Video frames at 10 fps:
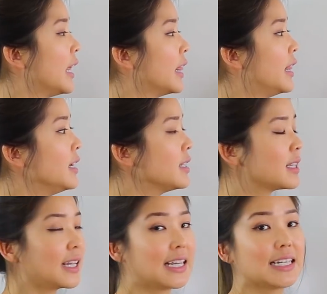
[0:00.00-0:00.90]

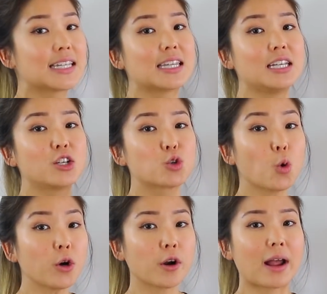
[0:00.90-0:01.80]
This is the
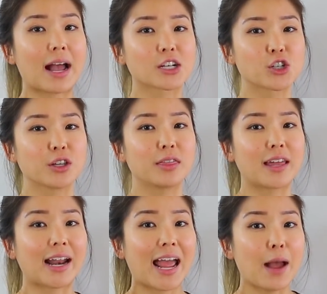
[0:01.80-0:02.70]
shorter action
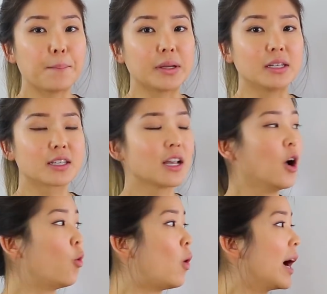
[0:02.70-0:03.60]
that happens
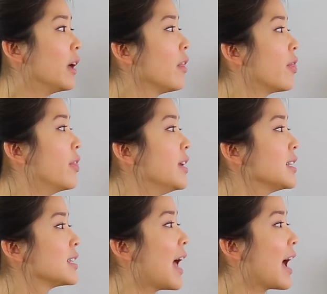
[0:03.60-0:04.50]
while
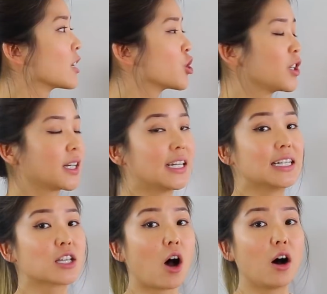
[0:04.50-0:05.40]
this action
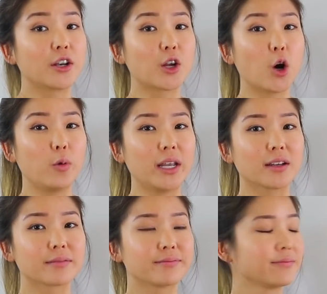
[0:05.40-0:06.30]
is
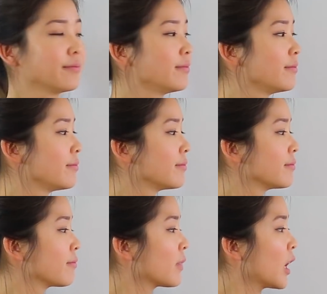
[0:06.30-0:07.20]
ongoing.
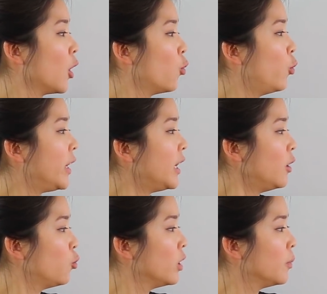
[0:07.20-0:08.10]

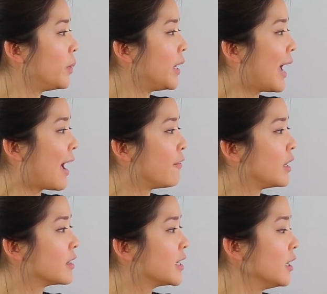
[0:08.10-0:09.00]
We will be
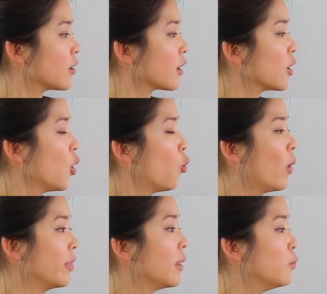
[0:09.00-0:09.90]
having dinner
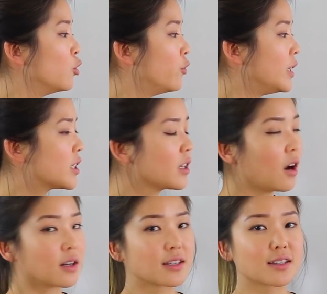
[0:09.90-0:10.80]
when the movie
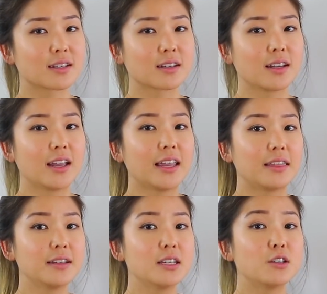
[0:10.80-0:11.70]
starts.
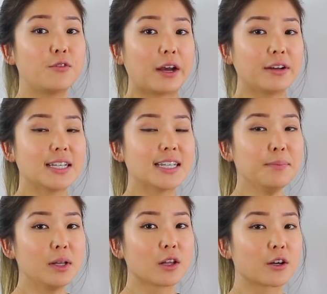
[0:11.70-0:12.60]
This is very
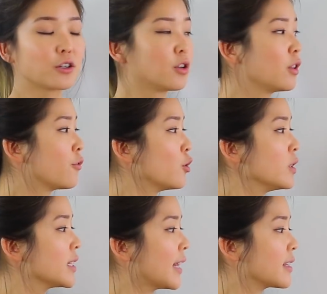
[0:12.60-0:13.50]
similar to the
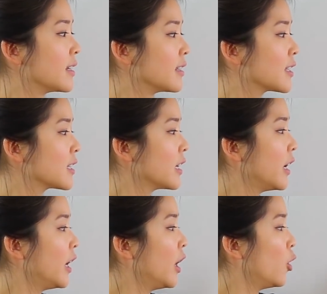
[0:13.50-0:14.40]
first sentence.
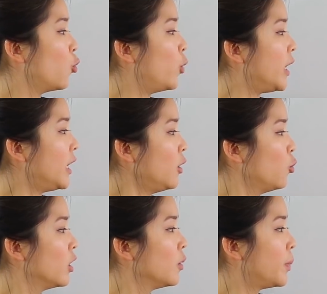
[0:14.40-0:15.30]
We
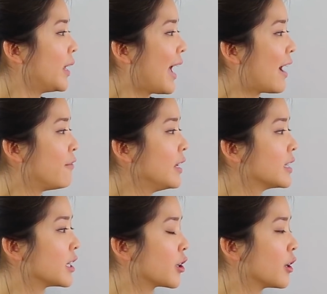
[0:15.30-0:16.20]
will be having
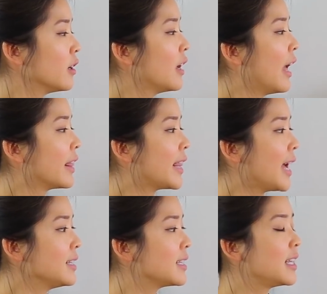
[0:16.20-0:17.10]
dinner.
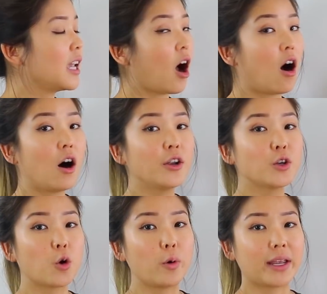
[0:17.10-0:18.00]
That's the
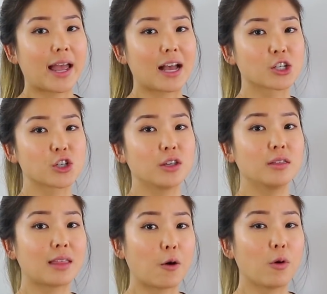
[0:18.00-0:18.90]
ongoing
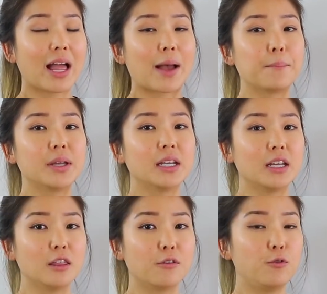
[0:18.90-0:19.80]
action that will happen
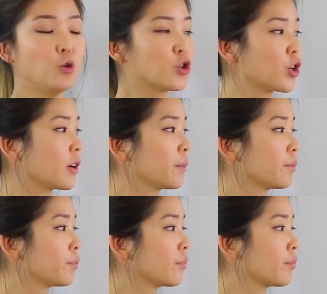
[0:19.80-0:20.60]
in the future.